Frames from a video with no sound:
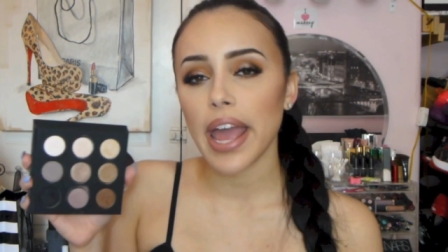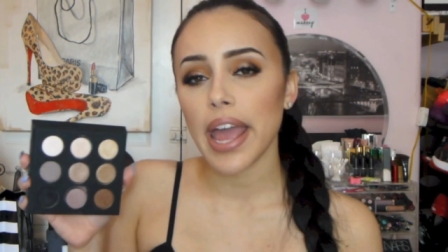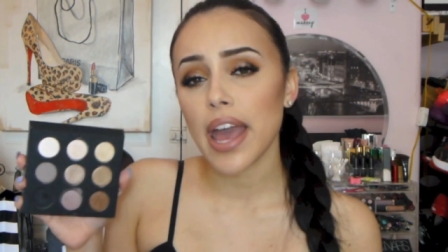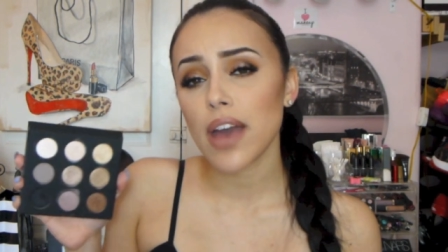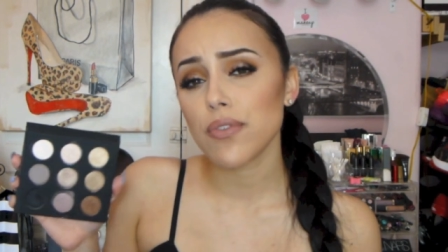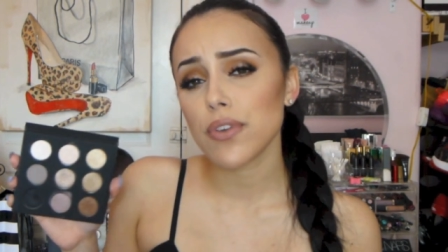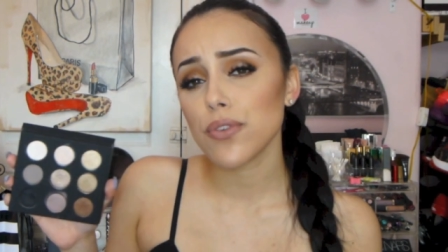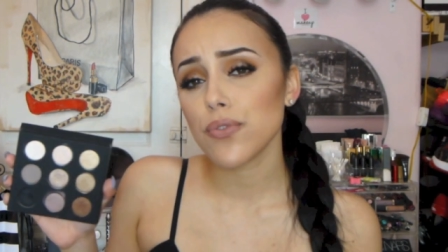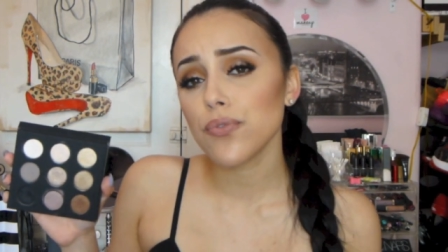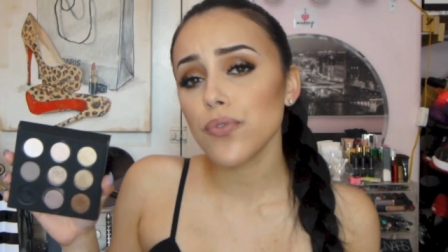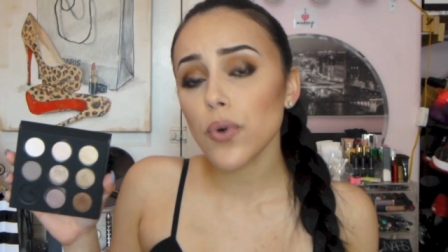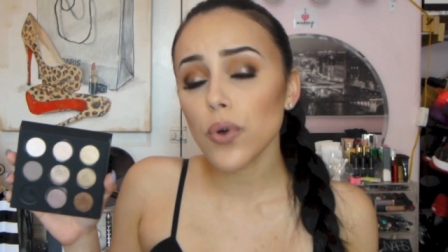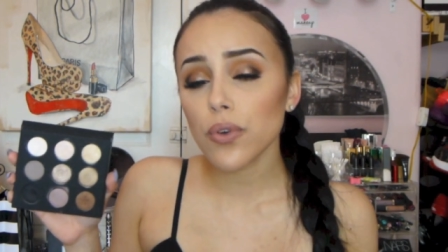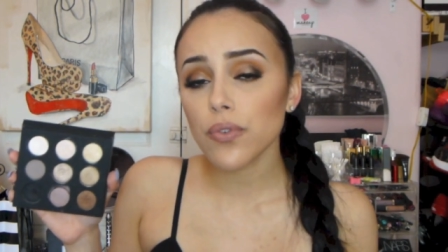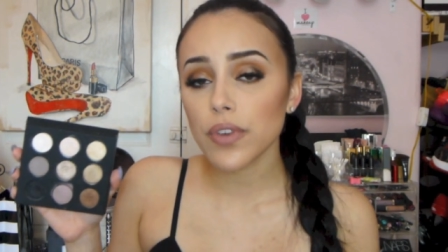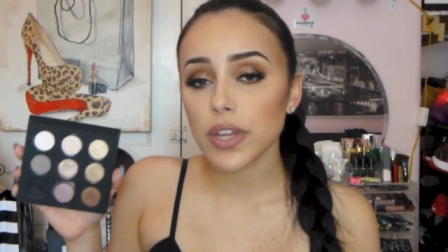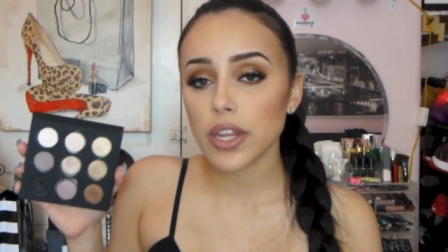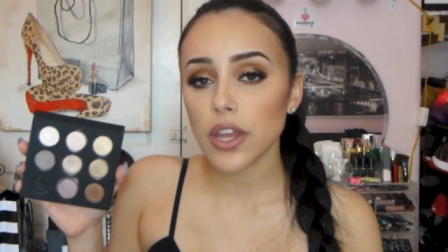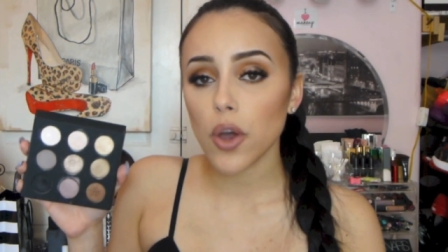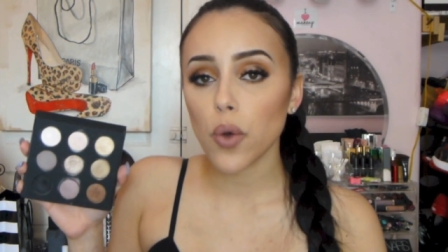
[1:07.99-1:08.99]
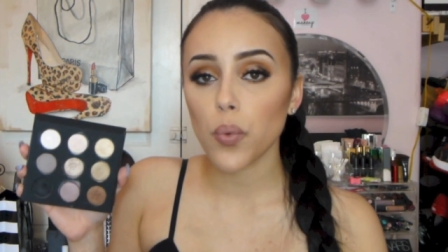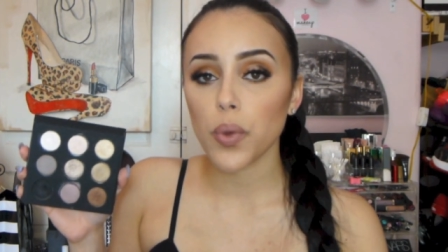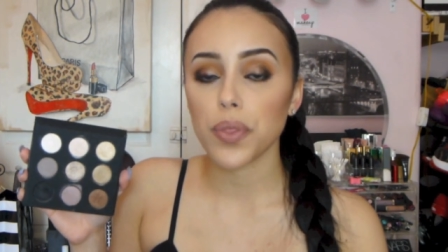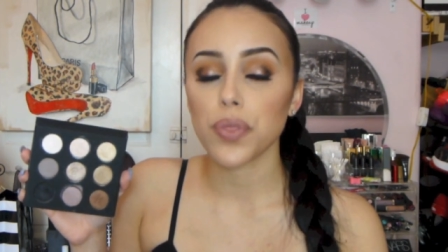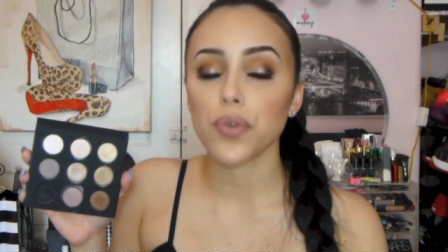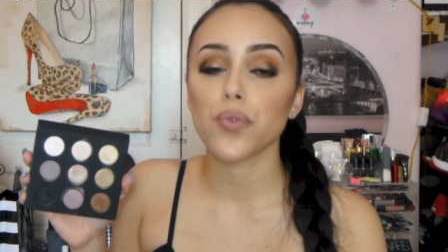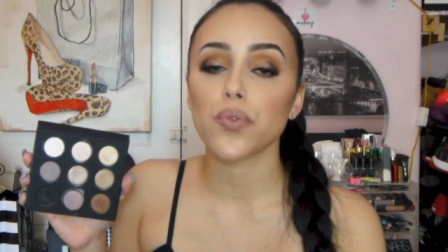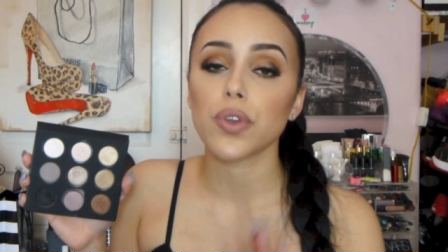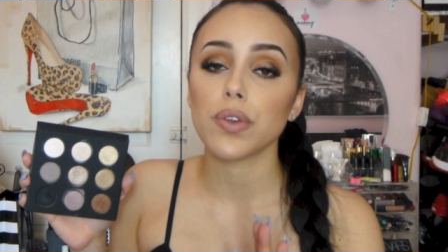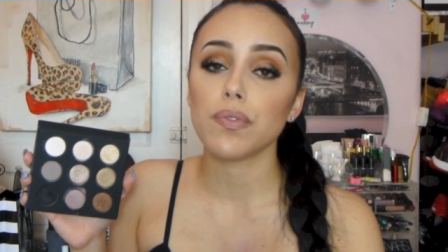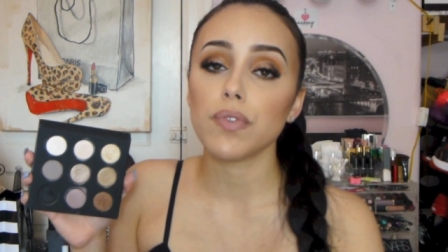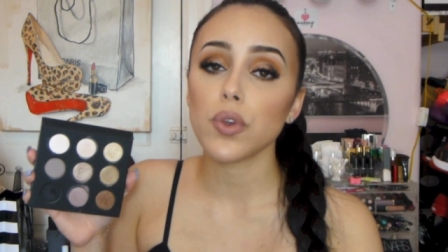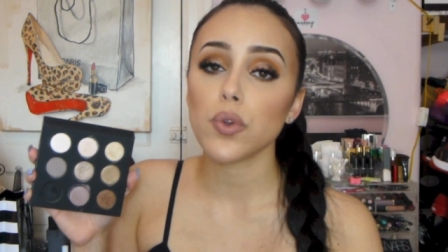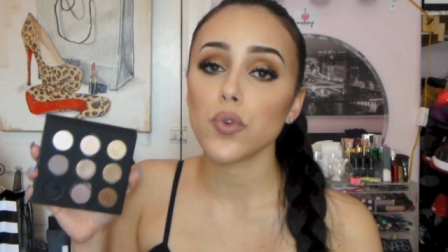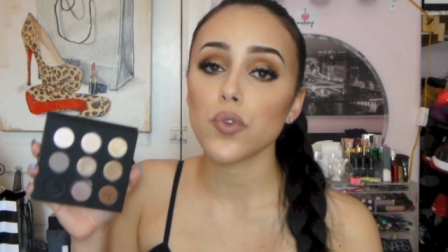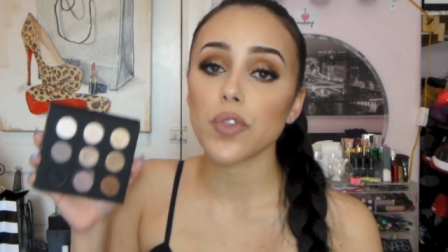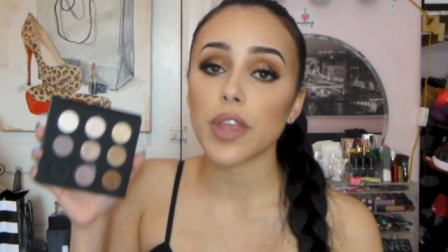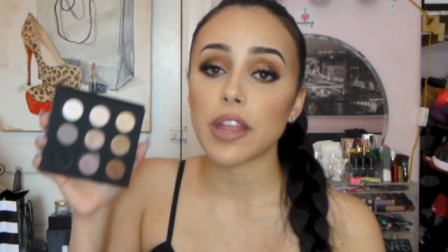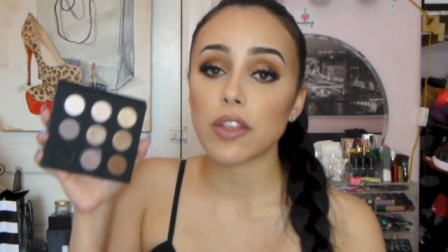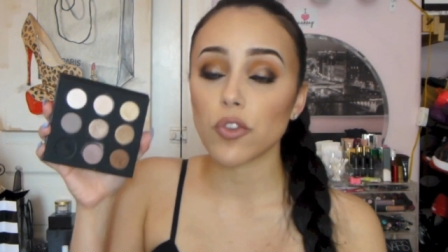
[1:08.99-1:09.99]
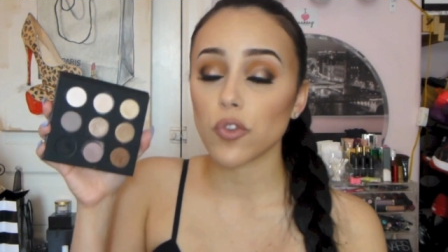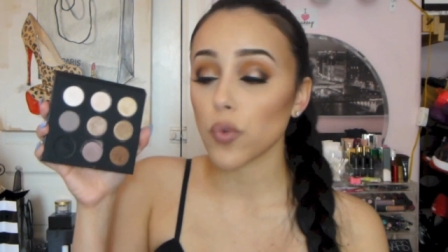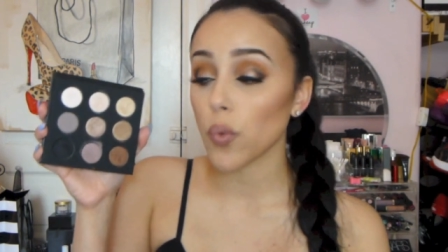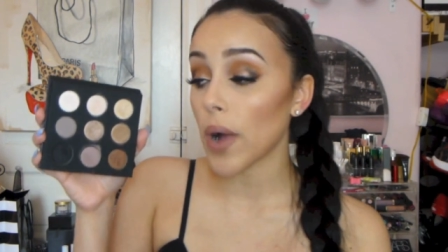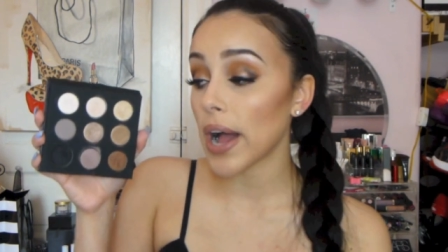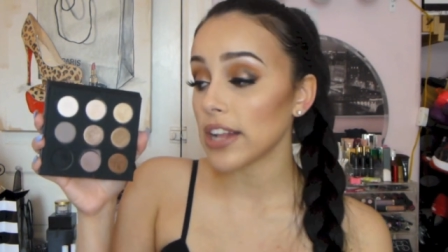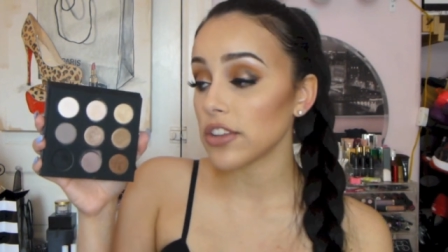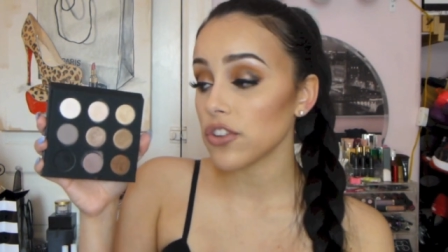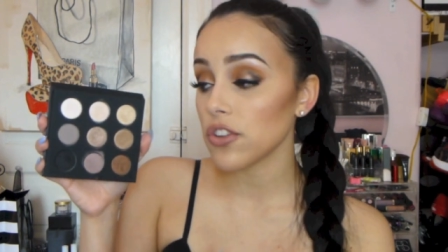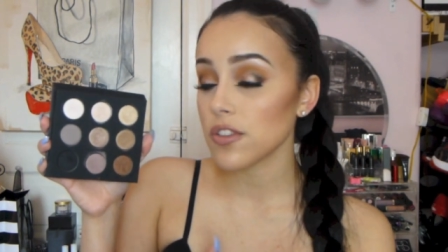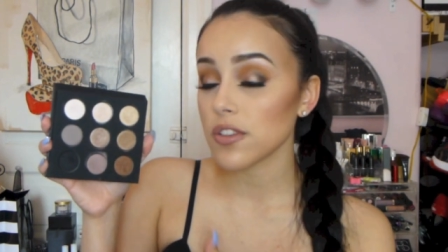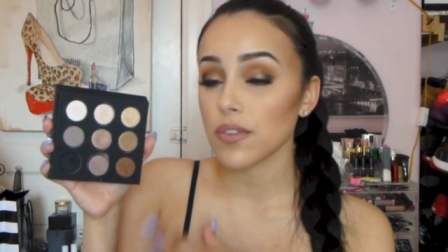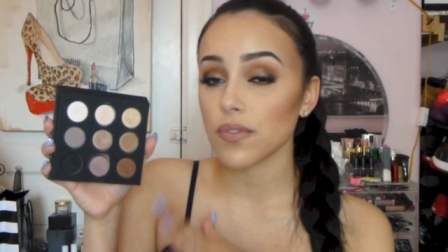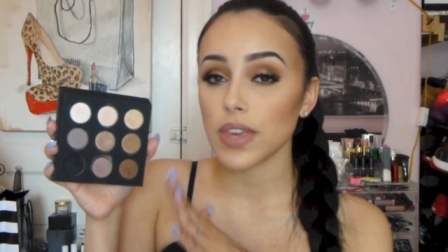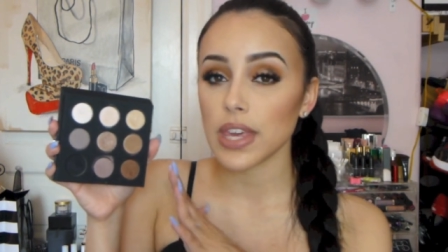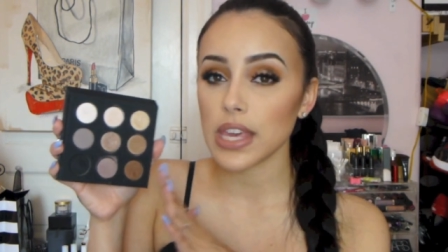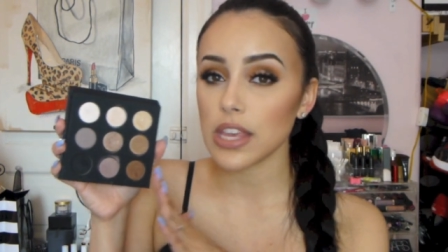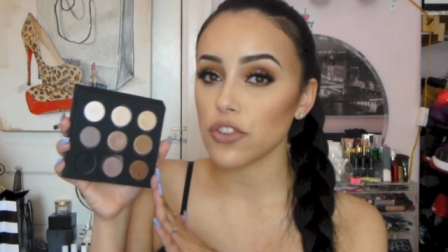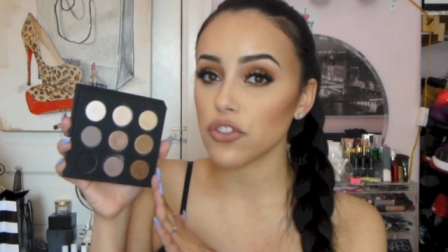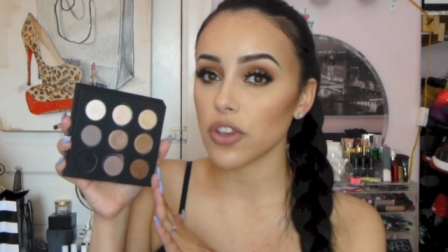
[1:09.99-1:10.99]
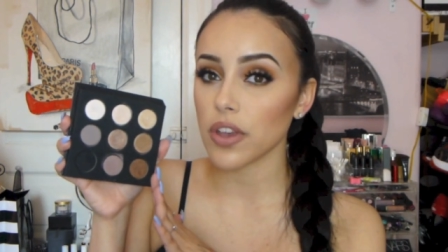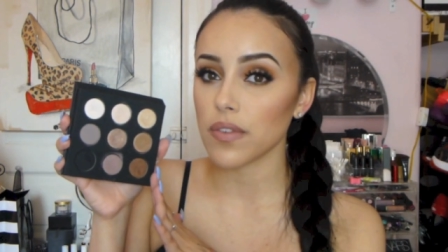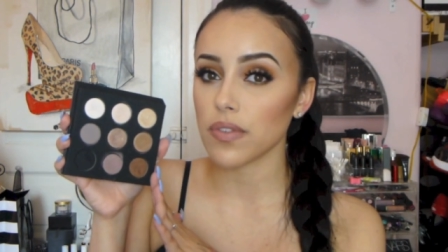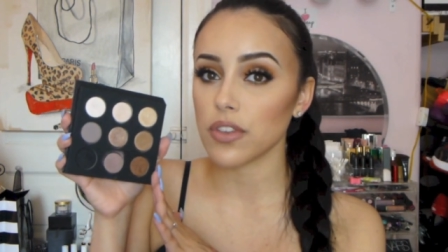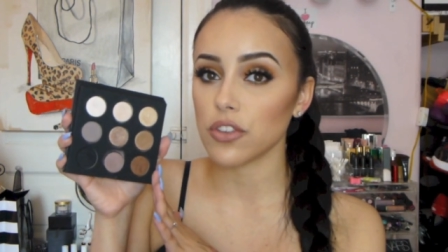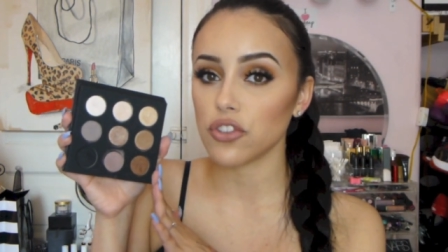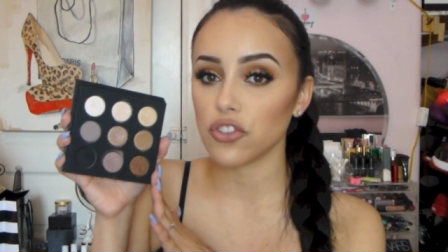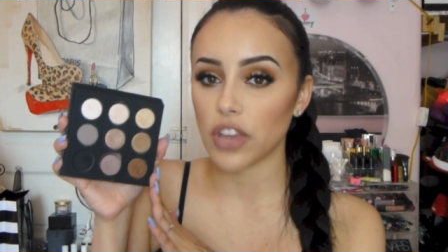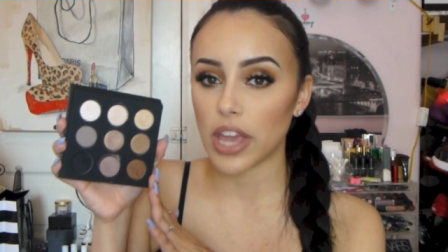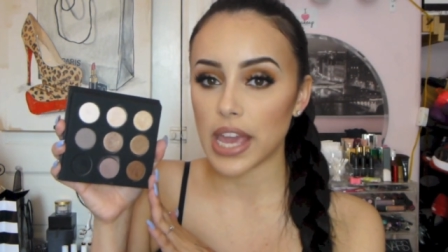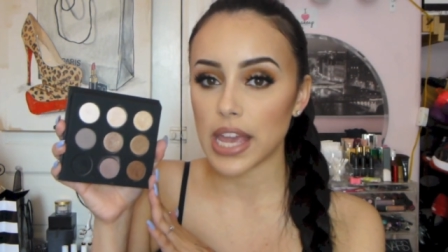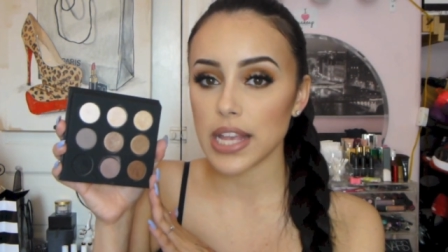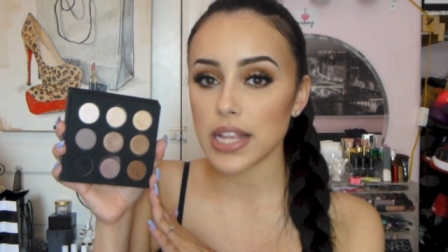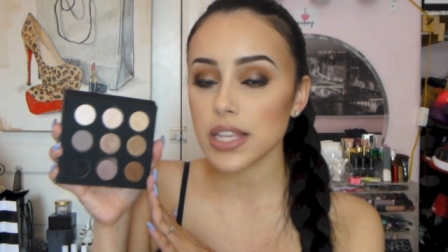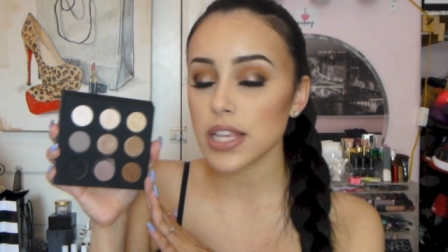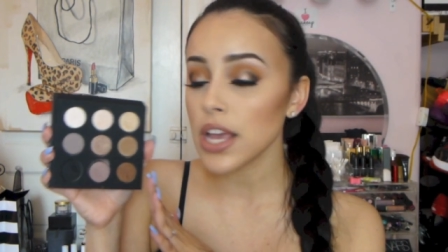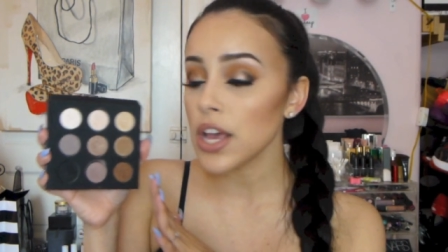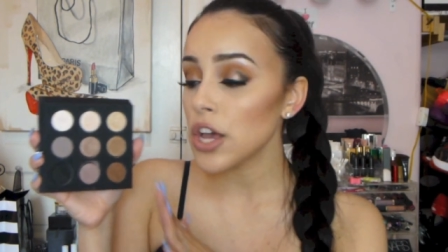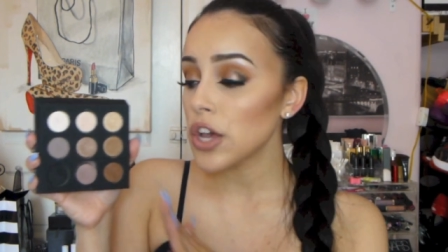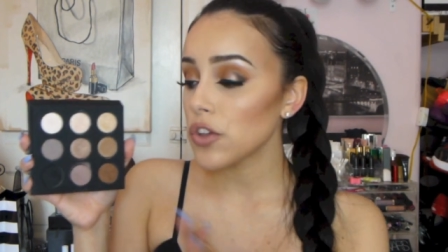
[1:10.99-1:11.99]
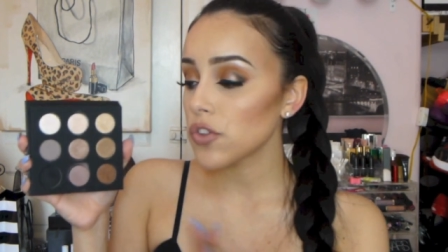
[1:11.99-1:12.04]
I have a full video with reviews and swatches of each of the shades.